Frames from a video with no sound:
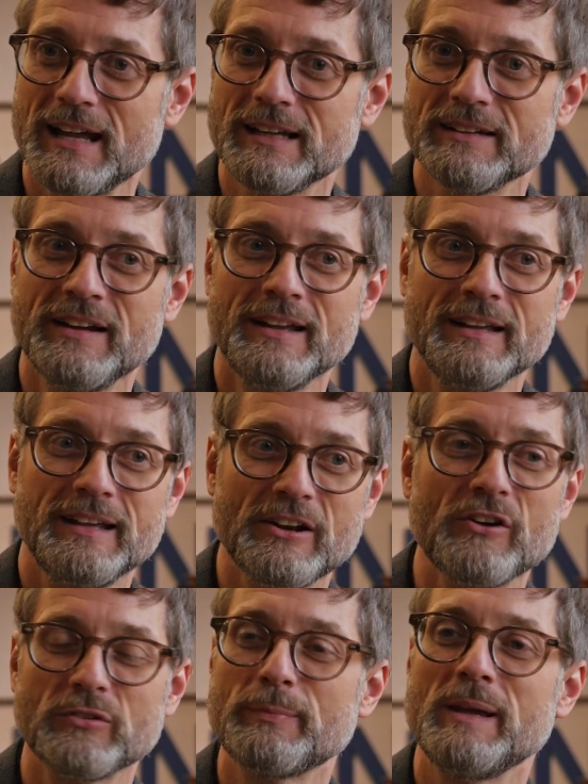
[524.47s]
And, you
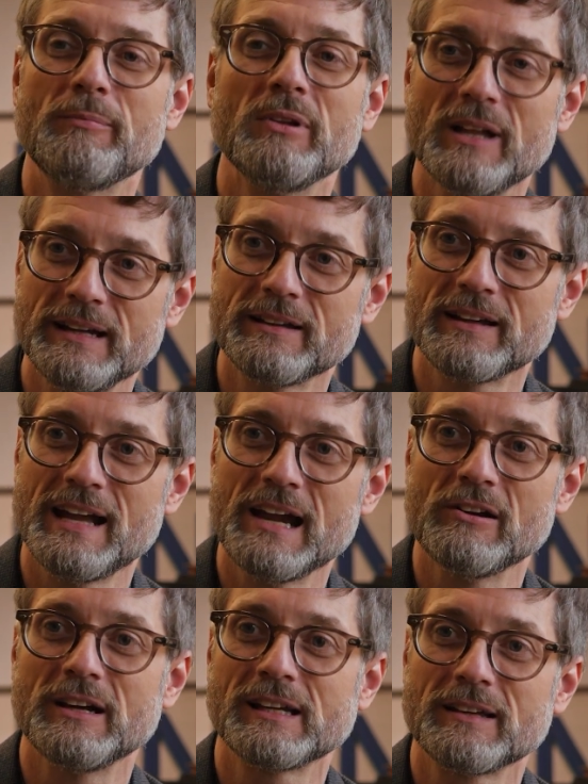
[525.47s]
know, it's people like
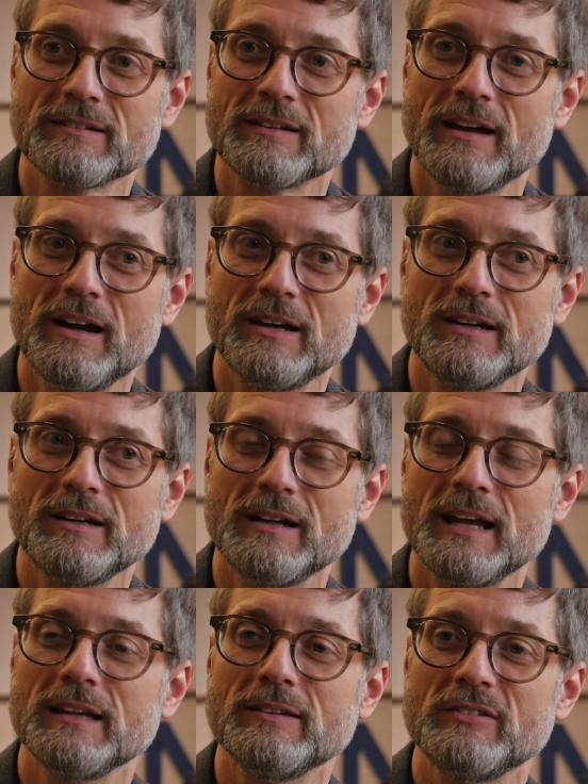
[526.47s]
Eric
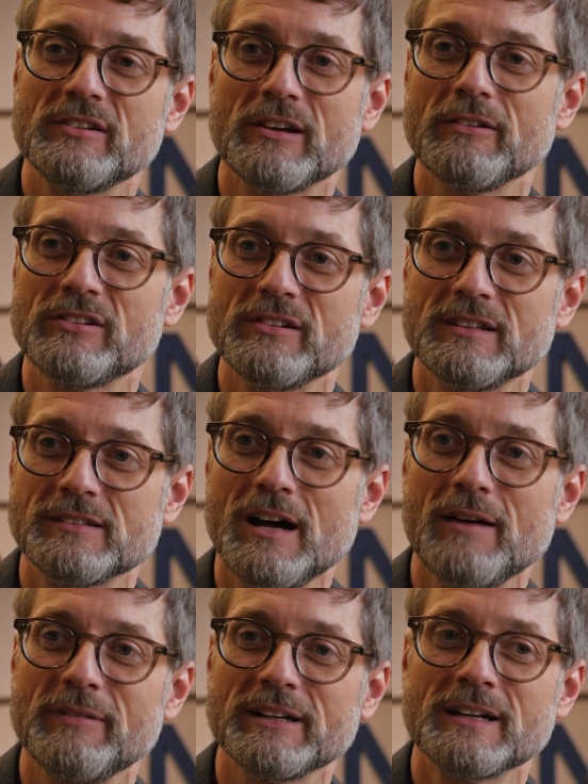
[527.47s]
and Generation
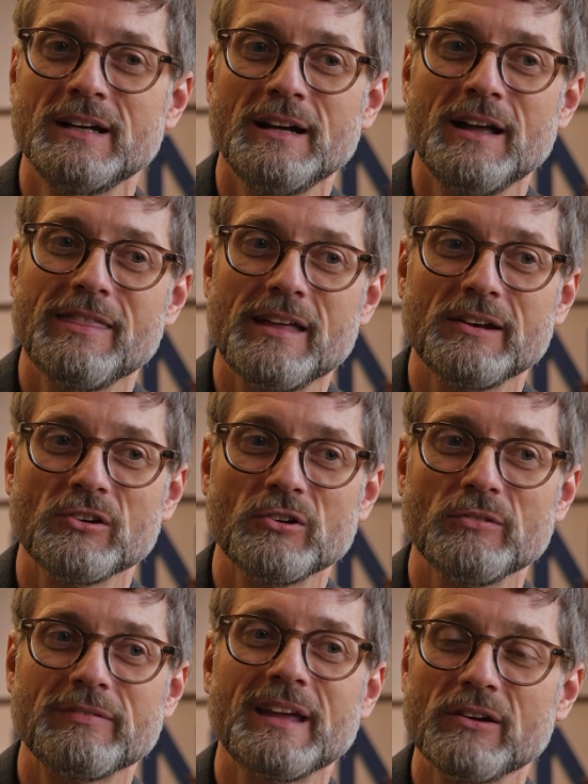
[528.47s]
Atomic
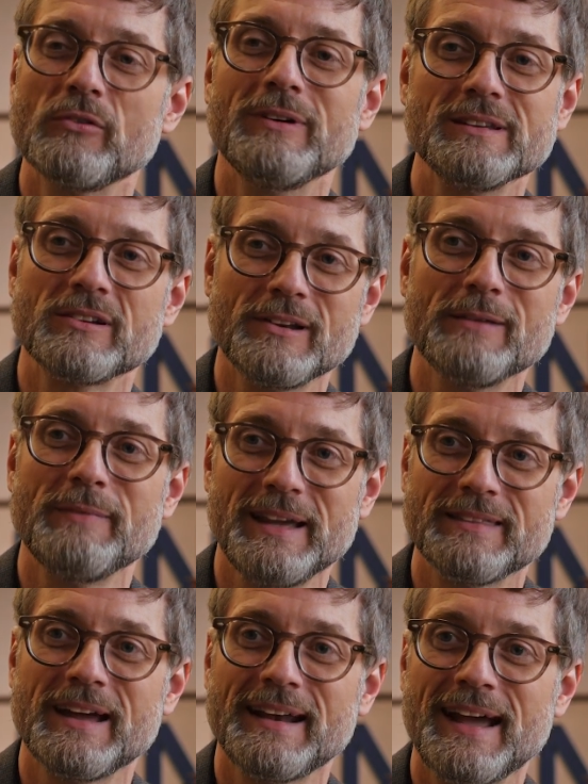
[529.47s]
they're the ones who are going to
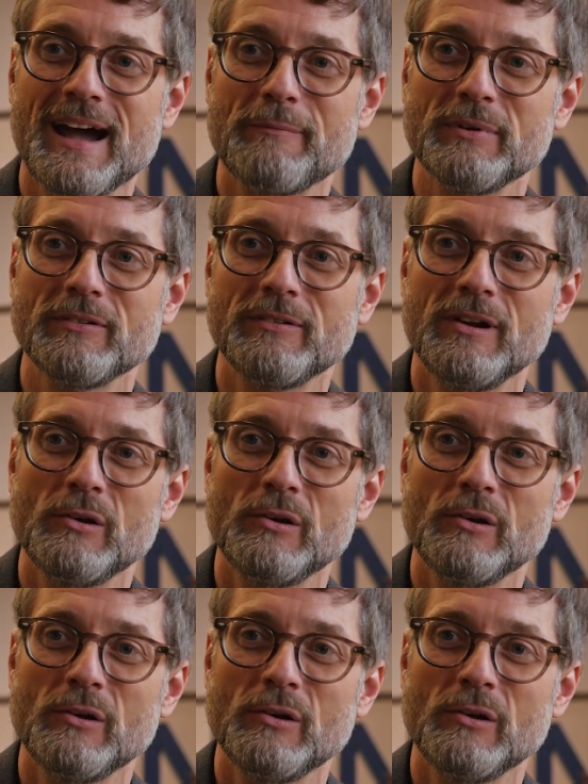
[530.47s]
make that happen.